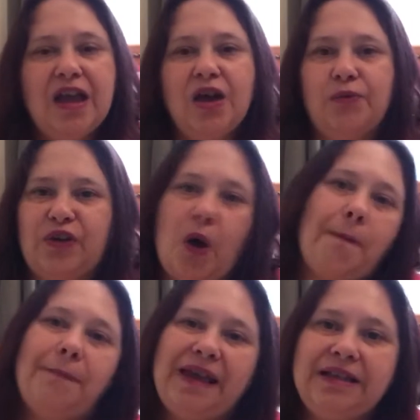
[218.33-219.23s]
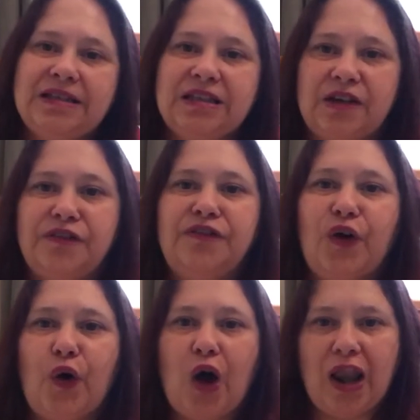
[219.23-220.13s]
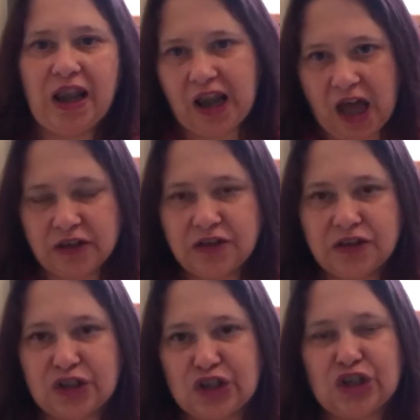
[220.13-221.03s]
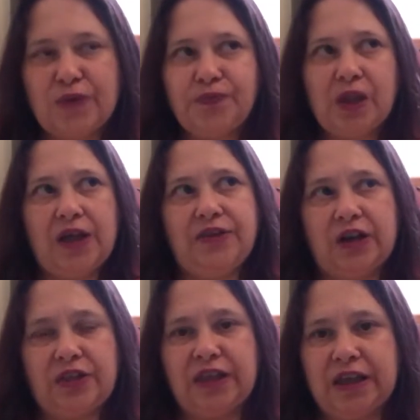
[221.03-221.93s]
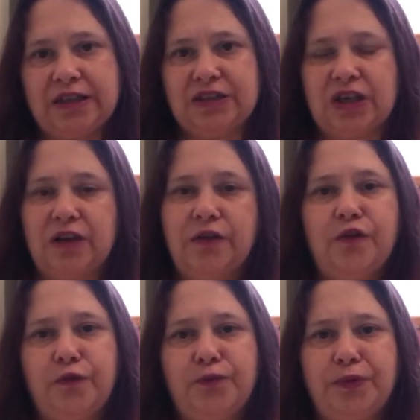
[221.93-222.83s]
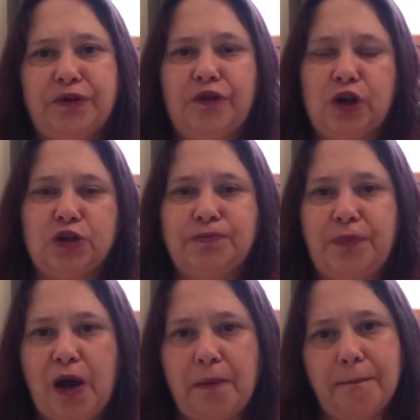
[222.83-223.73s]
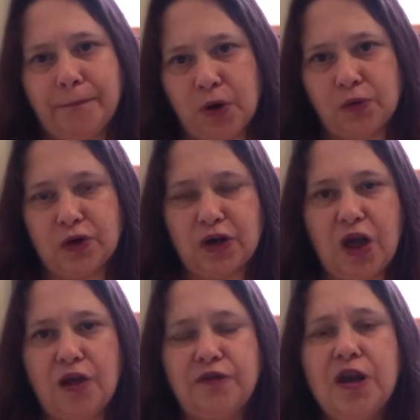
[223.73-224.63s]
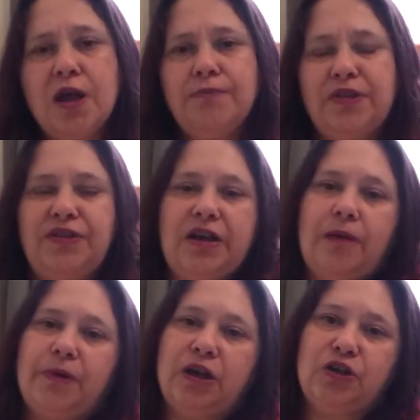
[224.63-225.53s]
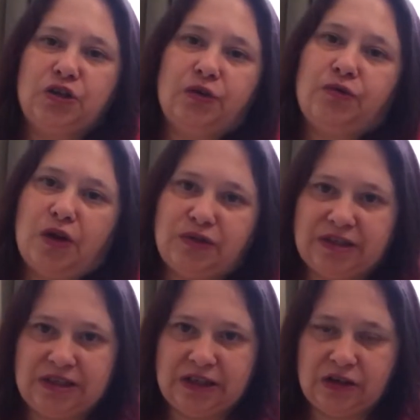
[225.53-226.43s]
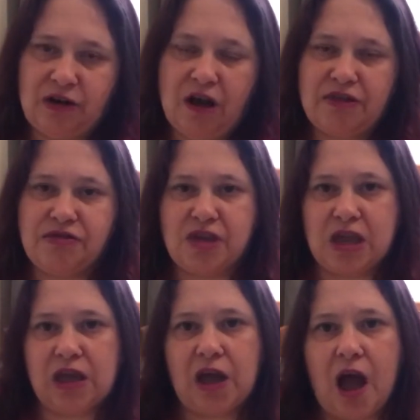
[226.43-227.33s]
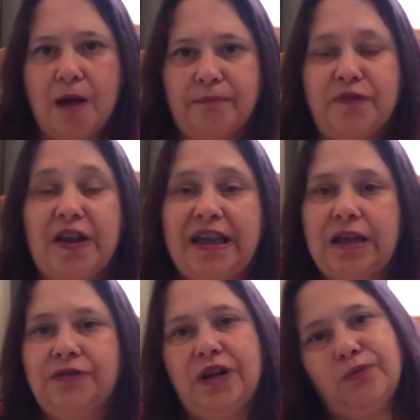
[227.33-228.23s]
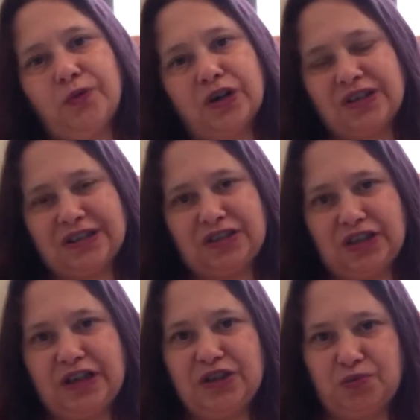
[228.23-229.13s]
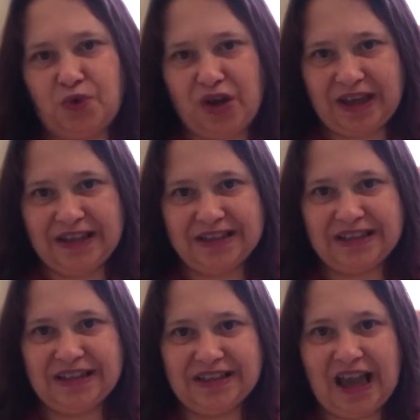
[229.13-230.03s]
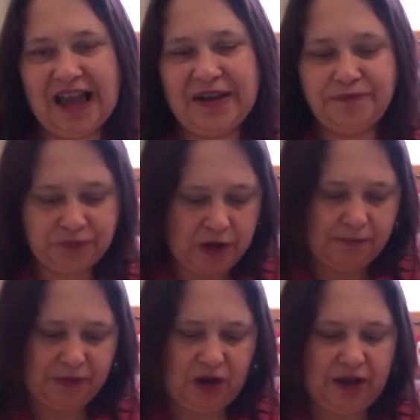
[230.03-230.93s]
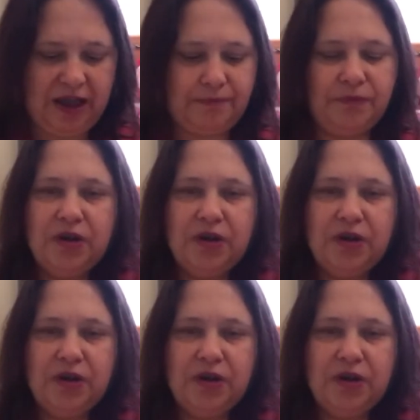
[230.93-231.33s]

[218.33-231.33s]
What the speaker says: we've got pizza for lunch, and then I think it's going to be followed by malt loaf, but then I'm going to do a roast dinner, I think, for evening, because I said it's working today. But I am